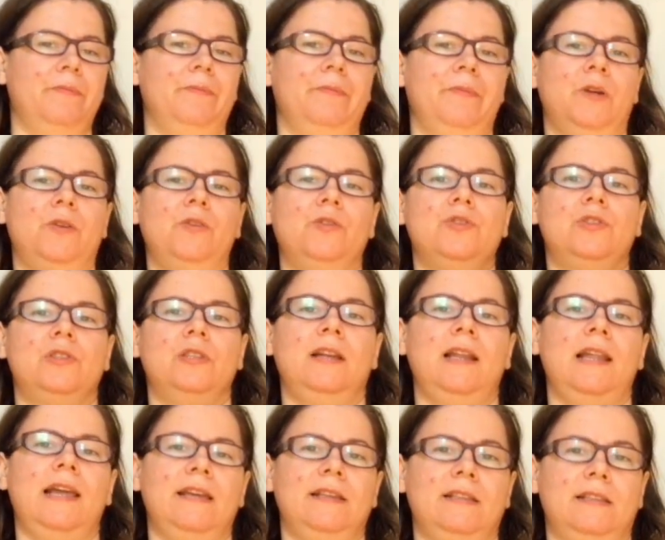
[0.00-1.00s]
Because the
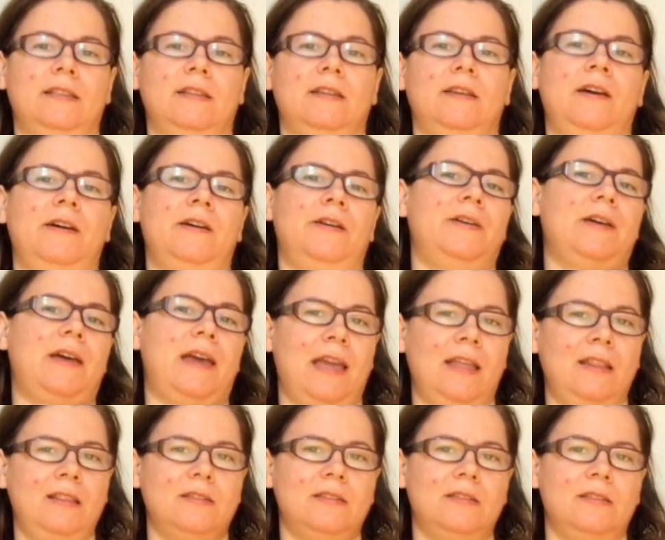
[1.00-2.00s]
lace
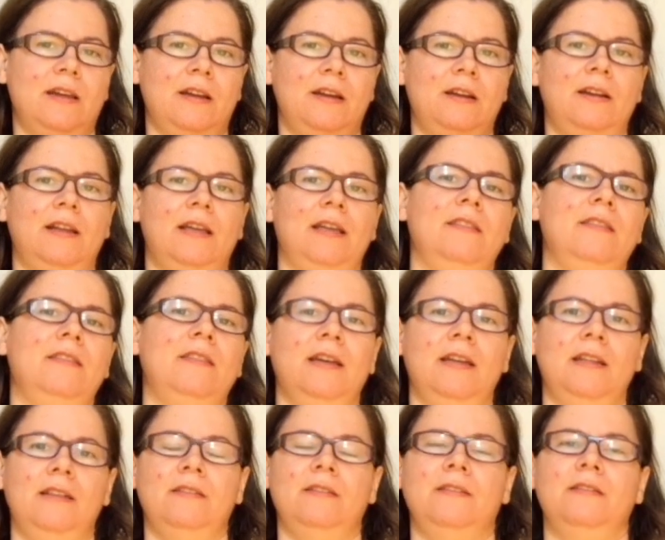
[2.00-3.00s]
ends there, and
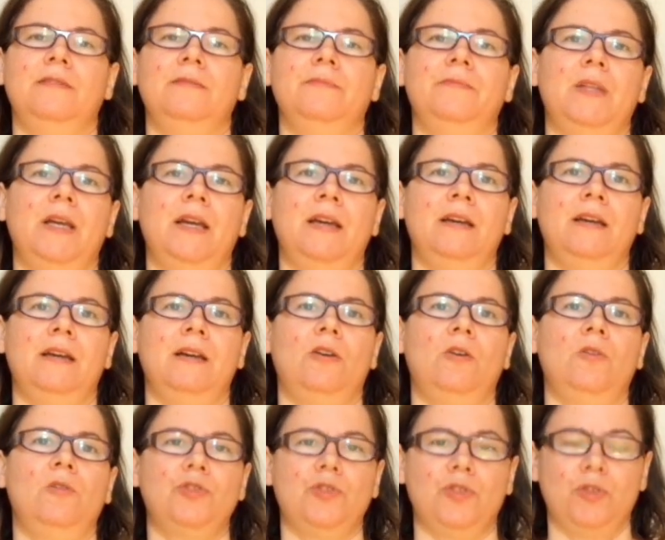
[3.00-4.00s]
then
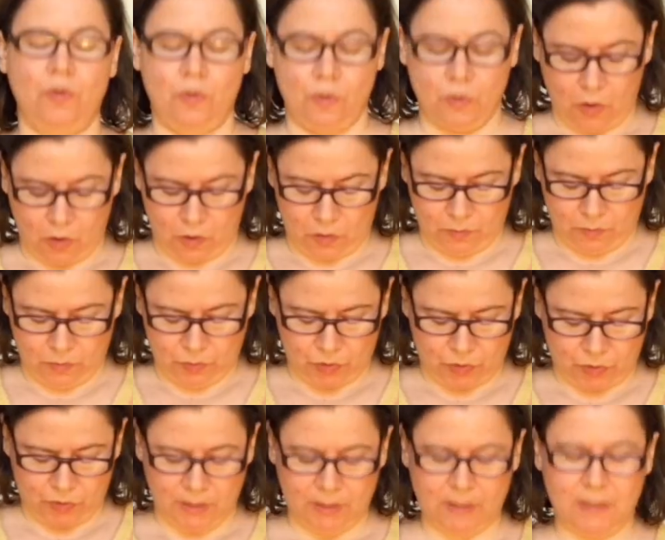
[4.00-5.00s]
also
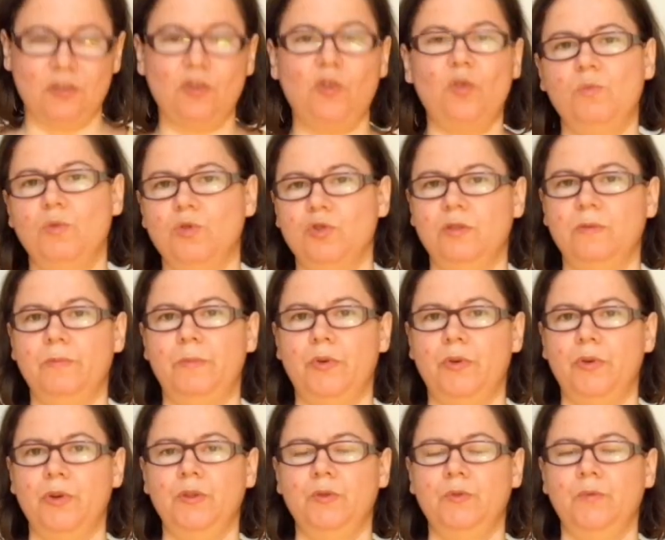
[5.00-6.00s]
almost it's almost the
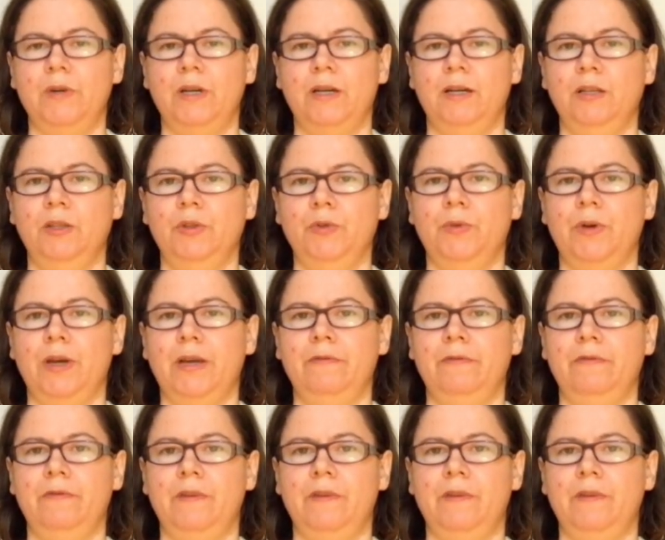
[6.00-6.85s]
point where you have